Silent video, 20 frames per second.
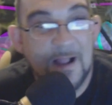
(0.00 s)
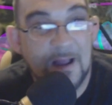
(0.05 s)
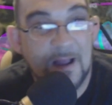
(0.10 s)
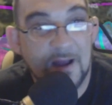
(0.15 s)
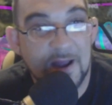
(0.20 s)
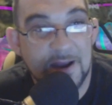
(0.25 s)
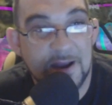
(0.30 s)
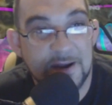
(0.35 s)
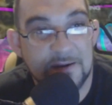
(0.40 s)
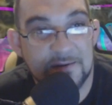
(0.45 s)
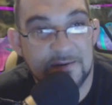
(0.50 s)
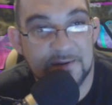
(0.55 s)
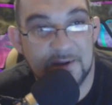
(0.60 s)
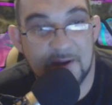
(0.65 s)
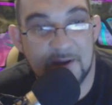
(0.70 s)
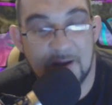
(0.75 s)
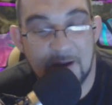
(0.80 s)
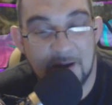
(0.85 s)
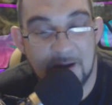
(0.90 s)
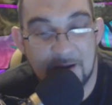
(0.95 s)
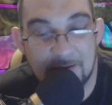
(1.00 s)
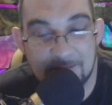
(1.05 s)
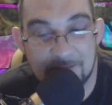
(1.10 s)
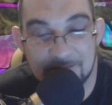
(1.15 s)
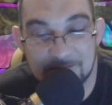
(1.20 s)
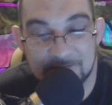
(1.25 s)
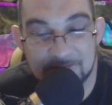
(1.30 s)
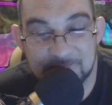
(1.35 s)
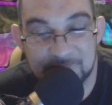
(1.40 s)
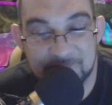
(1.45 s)
that
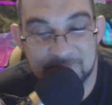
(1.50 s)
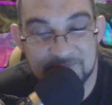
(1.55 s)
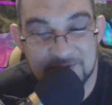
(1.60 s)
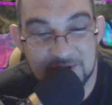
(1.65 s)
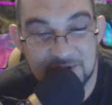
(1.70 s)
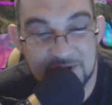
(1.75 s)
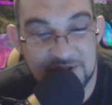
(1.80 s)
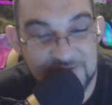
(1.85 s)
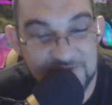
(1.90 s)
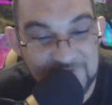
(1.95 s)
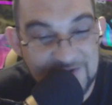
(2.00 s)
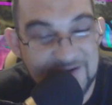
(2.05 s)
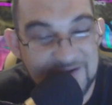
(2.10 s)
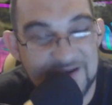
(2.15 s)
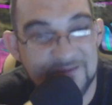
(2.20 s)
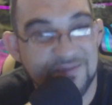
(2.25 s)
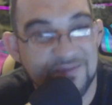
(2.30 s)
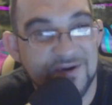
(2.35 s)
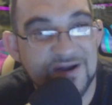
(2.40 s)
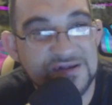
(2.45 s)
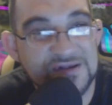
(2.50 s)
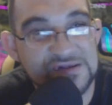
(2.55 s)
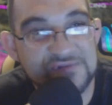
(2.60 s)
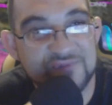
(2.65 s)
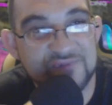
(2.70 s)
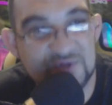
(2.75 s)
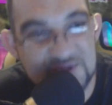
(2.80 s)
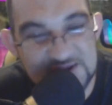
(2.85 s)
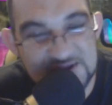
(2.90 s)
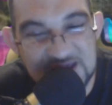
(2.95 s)
it's very
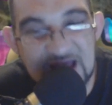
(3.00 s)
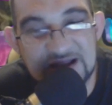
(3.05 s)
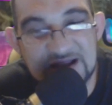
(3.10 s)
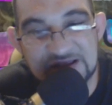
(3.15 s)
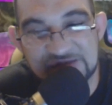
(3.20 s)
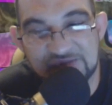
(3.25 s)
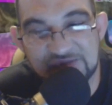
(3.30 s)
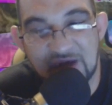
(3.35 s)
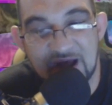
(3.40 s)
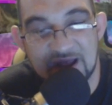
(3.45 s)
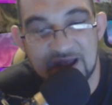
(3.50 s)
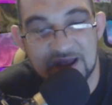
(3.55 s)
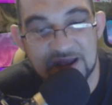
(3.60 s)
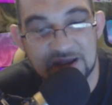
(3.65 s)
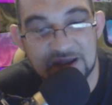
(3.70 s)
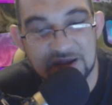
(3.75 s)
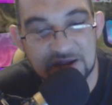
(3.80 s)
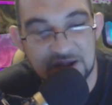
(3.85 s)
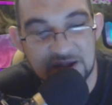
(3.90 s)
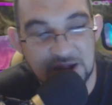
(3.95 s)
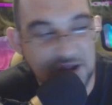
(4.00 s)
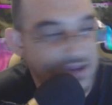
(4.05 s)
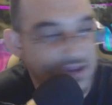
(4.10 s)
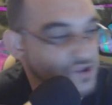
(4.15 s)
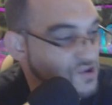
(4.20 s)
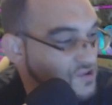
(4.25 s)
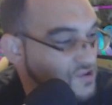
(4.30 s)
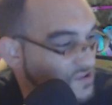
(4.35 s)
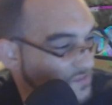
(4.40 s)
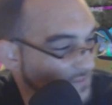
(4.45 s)
impressive and satisfying.
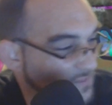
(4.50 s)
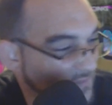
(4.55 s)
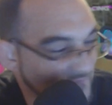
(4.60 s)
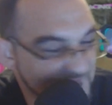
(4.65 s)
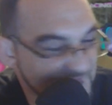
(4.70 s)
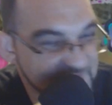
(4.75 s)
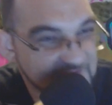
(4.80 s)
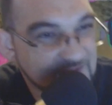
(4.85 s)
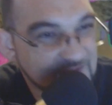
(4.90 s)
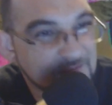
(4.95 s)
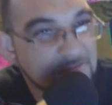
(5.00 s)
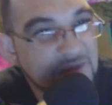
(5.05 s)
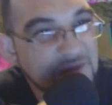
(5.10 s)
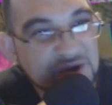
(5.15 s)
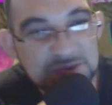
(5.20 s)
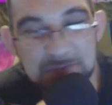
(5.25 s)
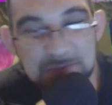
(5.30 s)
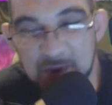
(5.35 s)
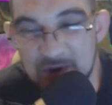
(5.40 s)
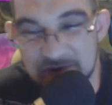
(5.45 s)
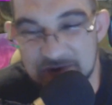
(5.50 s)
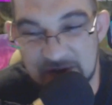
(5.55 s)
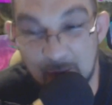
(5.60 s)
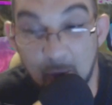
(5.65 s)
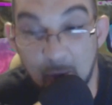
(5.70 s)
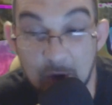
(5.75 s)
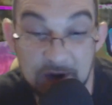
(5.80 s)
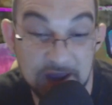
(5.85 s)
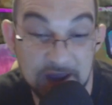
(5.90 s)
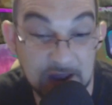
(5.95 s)
It's much more
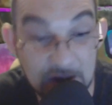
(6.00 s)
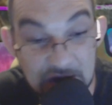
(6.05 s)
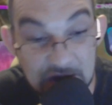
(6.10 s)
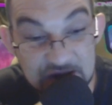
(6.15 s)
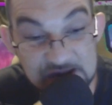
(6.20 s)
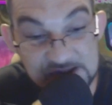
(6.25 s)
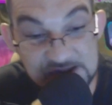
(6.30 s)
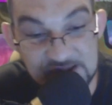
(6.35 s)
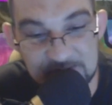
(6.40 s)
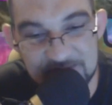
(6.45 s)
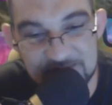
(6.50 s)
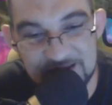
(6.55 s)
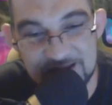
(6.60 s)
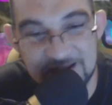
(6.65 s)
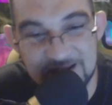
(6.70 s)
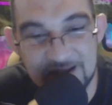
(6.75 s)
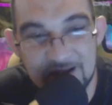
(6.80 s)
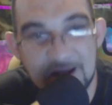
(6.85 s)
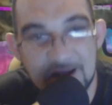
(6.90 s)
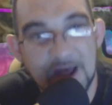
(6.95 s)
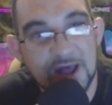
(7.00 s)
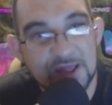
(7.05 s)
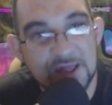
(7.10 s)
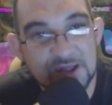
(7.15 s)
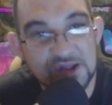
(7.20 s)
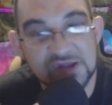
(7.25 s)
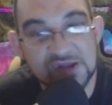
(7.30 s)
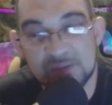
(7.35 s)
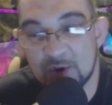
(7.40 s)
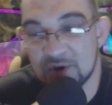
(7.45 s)
rewarding, at least to me,
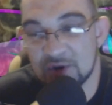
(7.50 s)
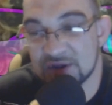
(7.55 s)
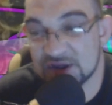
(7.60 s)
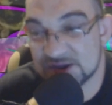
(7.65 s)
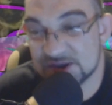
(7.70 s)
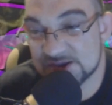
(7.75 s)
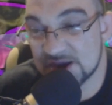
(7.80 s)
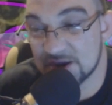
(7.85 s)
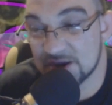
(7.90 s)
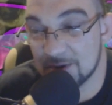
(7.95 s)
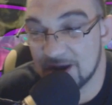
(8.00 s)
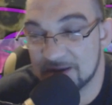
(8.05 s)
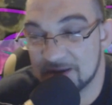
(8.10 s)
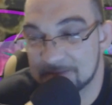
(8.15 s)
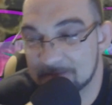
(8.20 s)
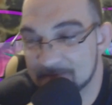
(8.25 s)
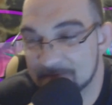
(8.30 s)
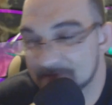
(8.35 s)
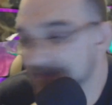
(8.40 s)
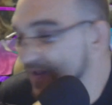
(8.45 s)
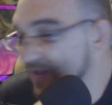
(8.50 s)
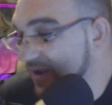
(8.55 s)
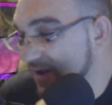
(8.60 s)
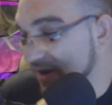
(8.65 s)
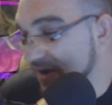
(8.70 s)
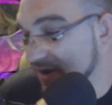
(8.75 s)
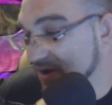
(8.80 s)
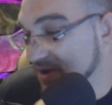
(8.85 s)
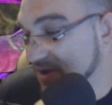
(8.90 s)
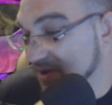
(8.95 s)
than smoking a cigarette.
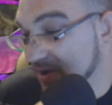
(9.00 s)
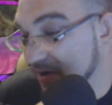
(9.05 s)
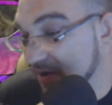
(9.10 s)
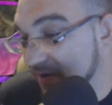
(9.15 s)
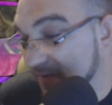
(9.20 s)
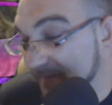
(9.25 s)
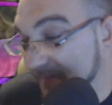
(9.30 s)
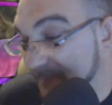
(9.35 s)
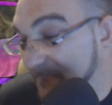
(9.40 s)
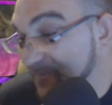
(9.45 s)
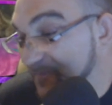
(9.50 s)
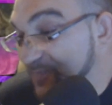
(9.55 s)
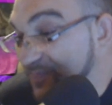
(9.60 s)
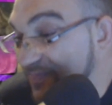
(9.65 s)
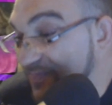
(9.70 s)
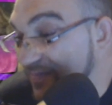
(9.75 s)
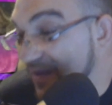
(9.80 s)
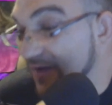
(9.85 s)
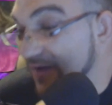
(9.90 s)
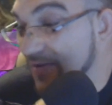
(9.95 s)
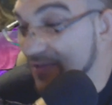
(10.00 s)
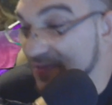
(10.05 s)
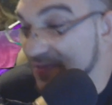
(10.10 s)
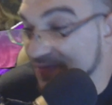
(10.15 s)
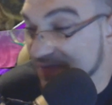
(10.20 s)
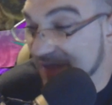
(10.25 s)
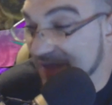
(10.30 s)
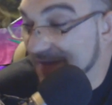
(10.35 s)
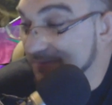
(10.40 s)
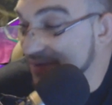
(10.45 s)
So
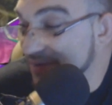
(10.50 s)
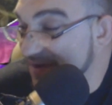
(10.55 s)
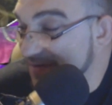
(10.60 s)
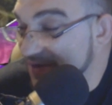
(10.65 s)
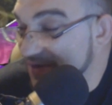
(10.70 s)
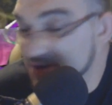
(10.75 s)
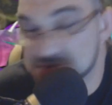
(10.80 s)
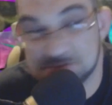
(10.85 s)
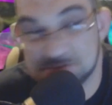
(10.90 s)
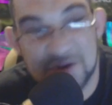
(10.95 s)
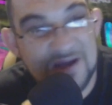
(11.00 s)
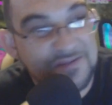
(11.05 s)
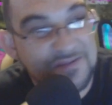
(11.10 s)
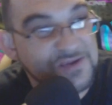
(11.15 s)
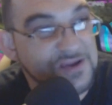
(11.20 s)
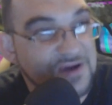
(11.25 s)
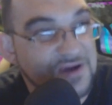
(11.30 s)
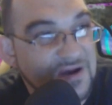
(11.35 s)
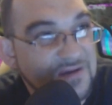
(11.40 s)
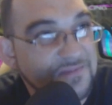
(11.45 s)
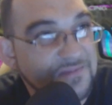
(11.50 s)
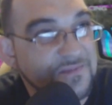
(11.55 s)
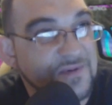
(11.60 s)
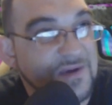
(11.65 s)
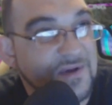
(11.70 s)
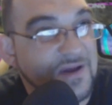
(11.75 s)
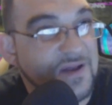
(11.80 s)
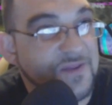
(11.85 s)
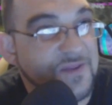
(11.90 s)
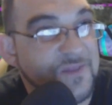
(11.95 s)
that pretty much wraps it up.
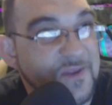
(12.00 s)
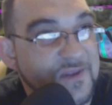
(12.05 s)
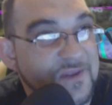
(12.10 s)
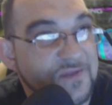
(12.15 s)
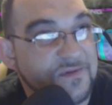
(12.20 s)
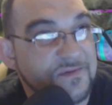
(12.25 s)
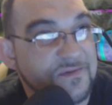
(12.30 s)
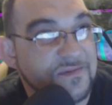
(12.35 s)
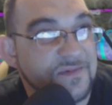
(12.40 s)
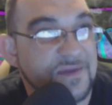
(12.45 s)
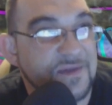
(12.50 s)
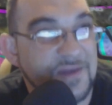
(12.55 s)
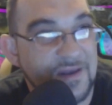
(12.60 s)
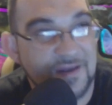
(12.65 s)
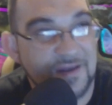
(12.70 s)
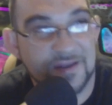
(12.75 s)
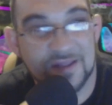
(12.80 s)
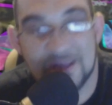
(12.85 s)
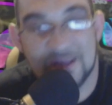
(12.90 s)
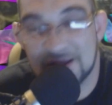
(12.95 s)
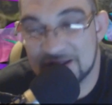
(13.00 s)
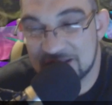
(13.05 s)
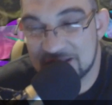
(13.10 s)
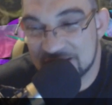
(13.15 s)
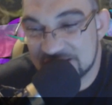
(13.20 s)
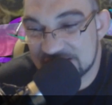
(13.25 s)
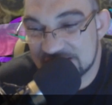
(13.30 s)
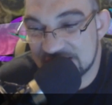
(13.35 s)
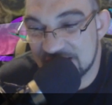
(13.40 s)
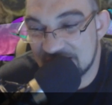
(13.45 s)
I think
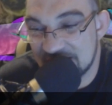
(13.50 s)
that's